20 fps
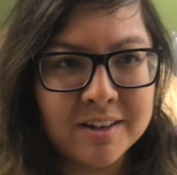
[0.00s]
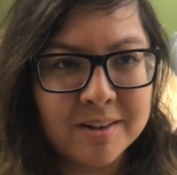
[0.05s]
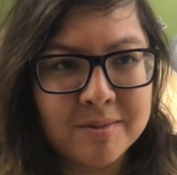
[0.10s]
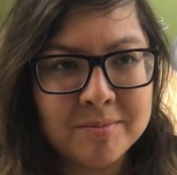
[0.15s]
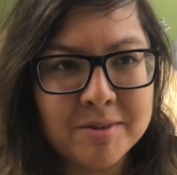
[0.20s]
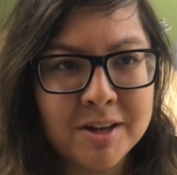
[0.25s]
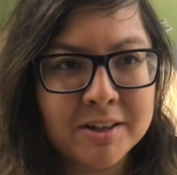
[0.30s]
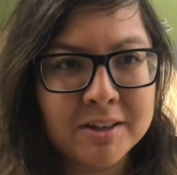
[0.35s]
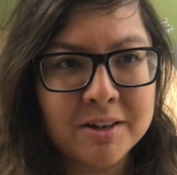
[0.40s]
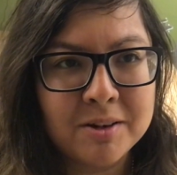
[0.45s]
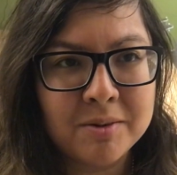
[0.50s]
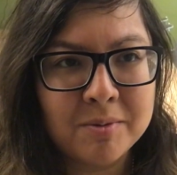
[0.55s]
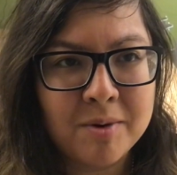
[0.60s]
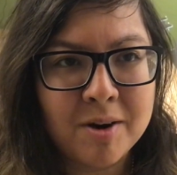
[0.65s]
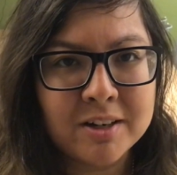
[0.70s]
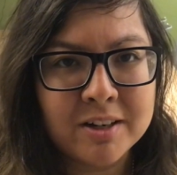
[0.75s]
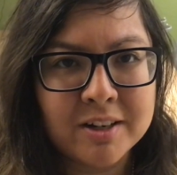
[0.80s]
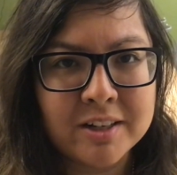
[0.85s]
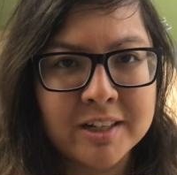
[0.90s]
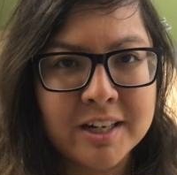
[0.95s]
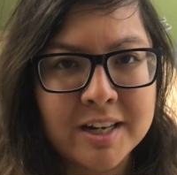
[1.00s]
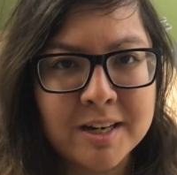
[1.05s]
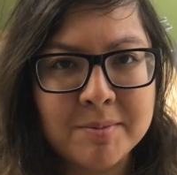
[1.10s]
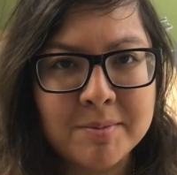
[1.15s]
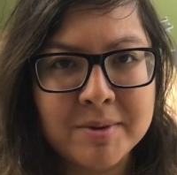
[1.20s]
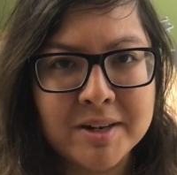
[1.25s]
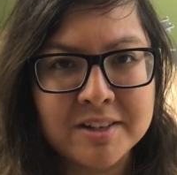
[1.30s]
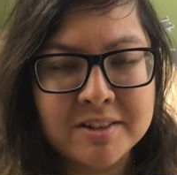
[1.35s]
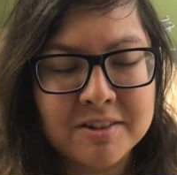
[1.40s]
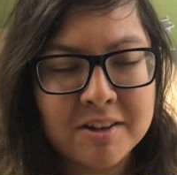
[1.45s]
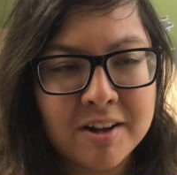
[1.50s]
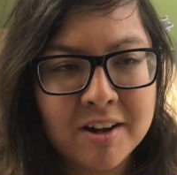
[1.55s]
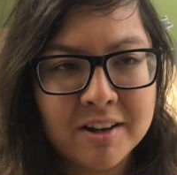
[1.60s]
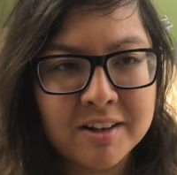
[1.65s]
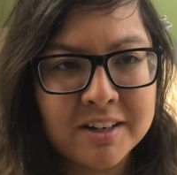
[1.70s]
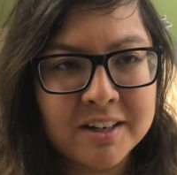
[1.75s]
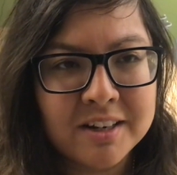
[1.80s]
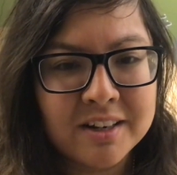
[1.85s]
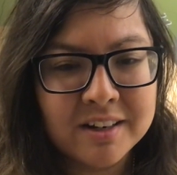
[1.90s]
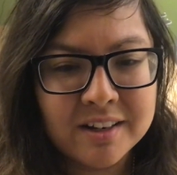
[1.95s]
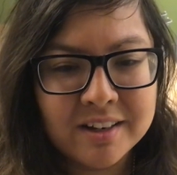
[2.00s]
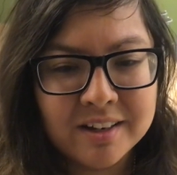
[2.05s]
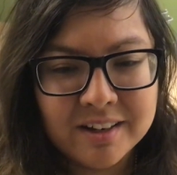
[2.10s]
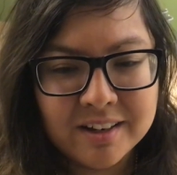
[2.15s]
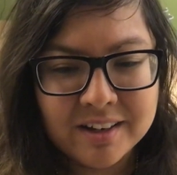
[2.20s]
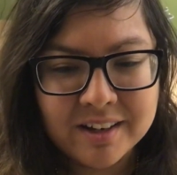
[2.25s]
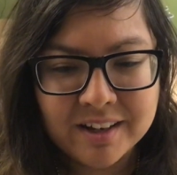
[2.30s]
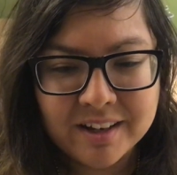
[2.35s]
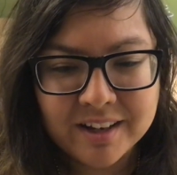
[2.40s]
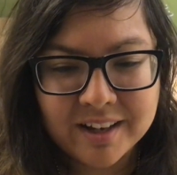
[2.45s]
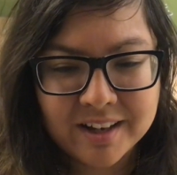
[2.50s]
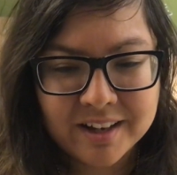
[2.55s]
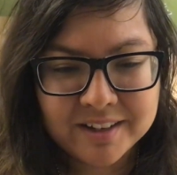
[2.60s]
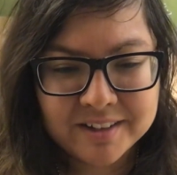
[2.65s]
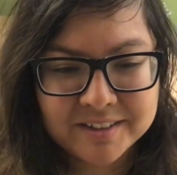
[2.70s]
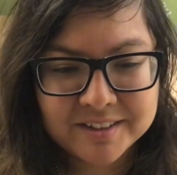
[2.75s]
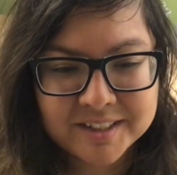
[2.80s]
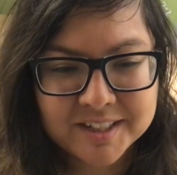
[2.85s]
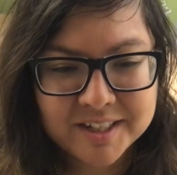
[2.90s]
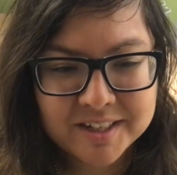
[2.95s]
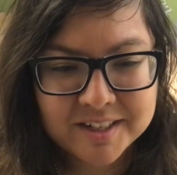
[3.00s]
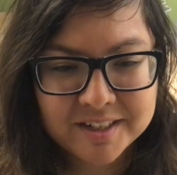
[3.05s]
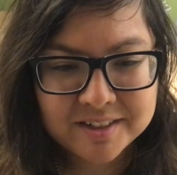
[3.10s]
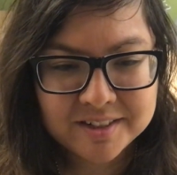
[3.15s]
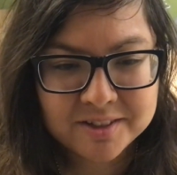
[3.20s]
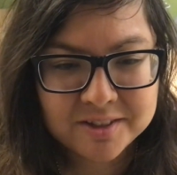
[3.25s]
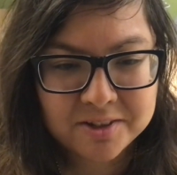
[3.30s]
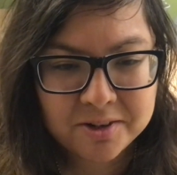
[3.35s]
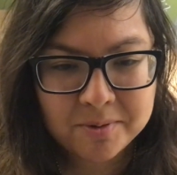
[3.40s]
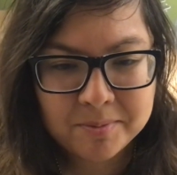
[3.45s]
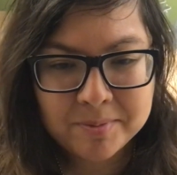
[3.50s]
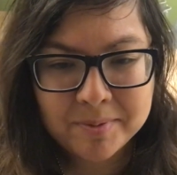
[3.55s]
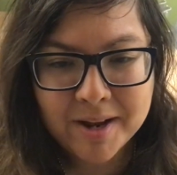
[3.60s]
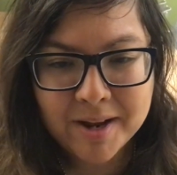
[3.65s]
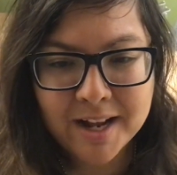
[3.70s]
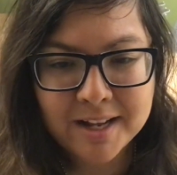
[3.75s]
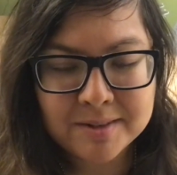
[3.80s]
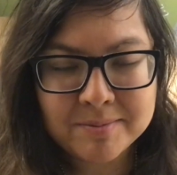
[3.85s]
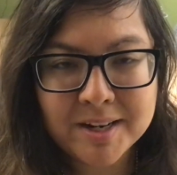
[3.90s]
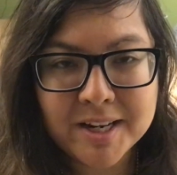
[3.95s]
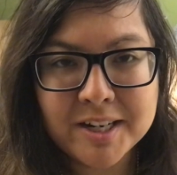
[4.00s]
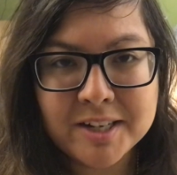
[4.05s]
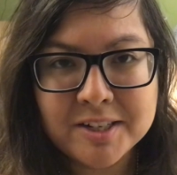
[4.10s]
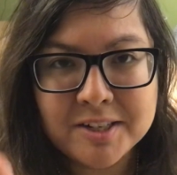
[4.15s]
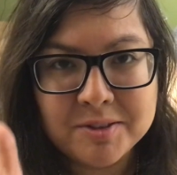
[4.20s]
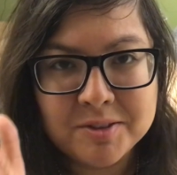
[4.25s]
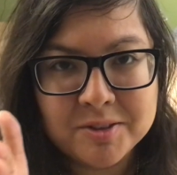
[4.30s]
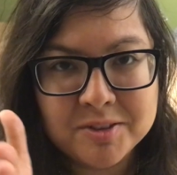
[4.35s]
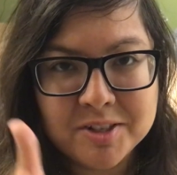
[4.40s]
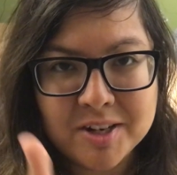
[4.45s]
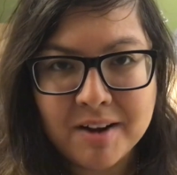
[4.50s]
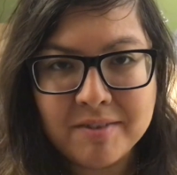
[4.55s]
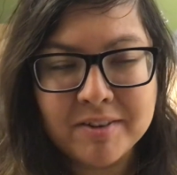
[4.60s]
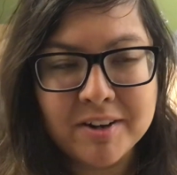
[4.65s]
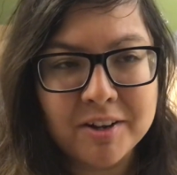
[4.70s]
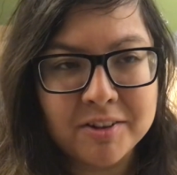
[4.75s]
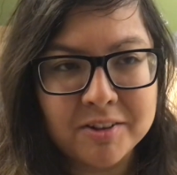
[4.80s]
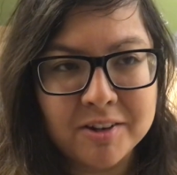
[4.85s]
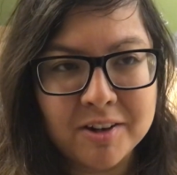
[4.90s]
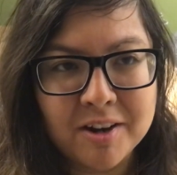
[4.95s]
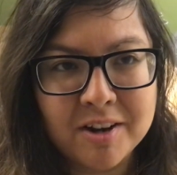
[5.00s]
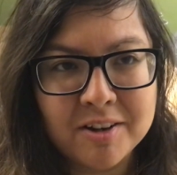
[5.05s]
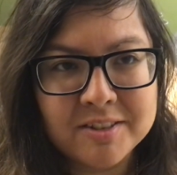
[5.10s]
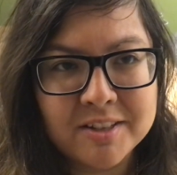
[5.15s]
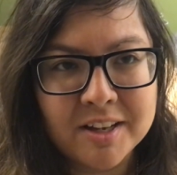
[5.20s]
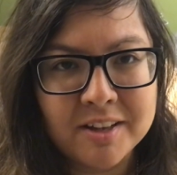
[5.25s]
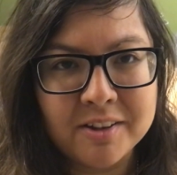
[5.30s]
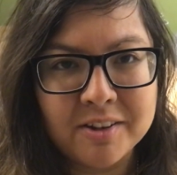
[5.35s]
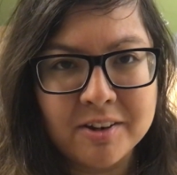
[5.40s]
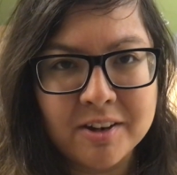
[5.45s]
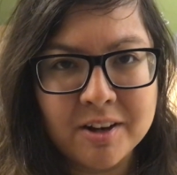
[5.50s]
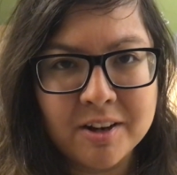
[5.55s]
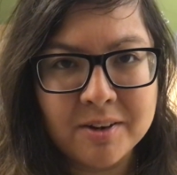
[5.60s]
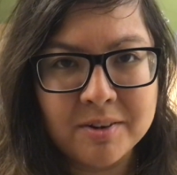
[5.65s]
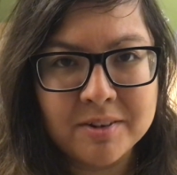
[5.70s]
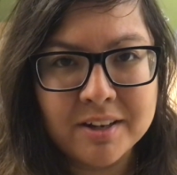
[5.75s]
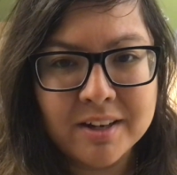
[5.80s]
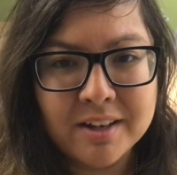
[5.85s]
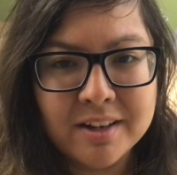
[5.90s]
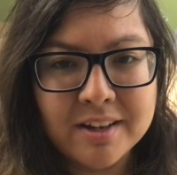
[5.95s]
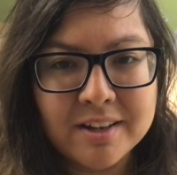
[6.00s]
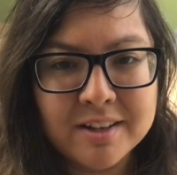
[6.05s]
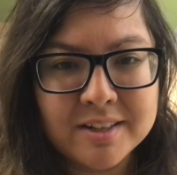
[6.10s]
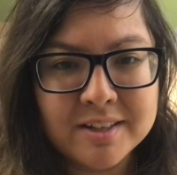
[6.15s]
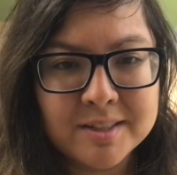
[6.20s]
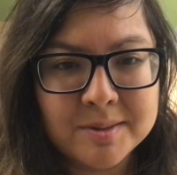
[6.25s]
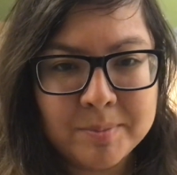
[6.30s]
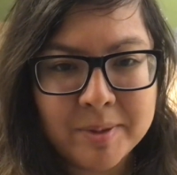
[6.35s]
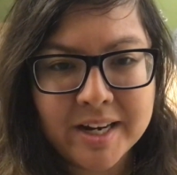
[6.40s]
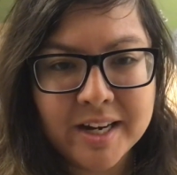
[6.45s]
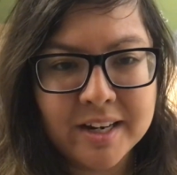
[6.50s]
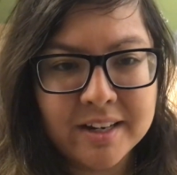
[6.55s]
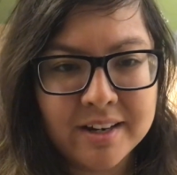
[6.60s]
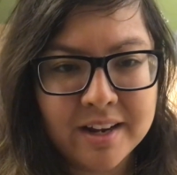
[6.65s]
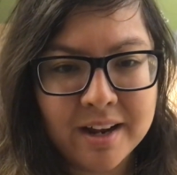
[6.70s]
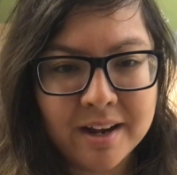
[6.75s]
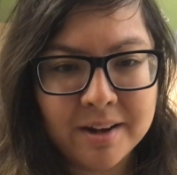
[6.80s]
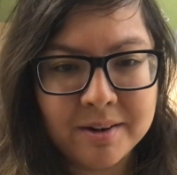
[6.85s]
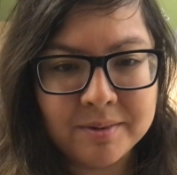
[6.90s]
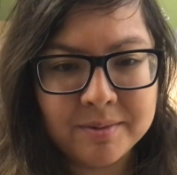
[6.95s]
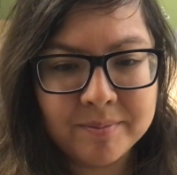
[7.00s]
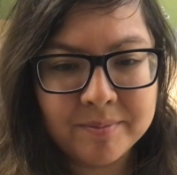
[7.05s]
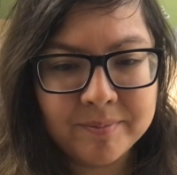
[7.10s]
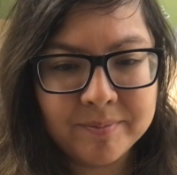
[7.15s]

I'm not gonna walk on anybody's lawn. And she just zoomed past me. She was driving on the wrong side of the road, speeding down.